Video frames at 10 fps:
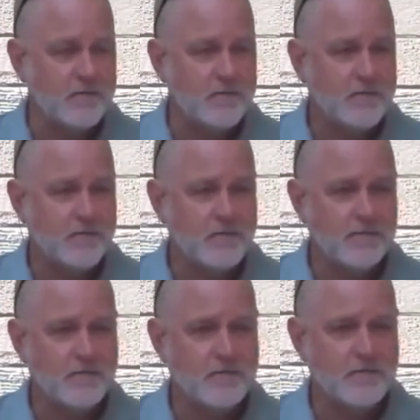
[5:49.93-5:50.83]

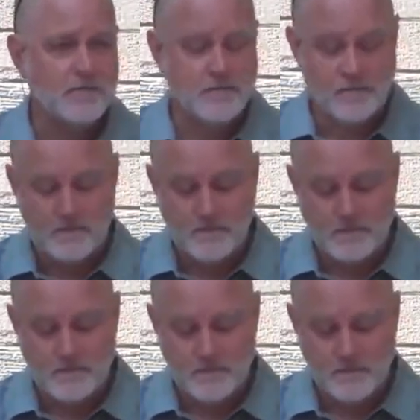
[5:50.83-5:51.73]

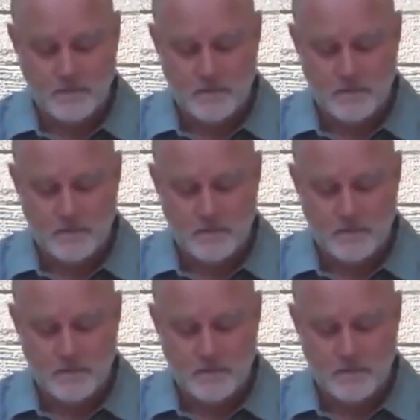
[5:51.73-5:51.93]
No one is speaking in this clip.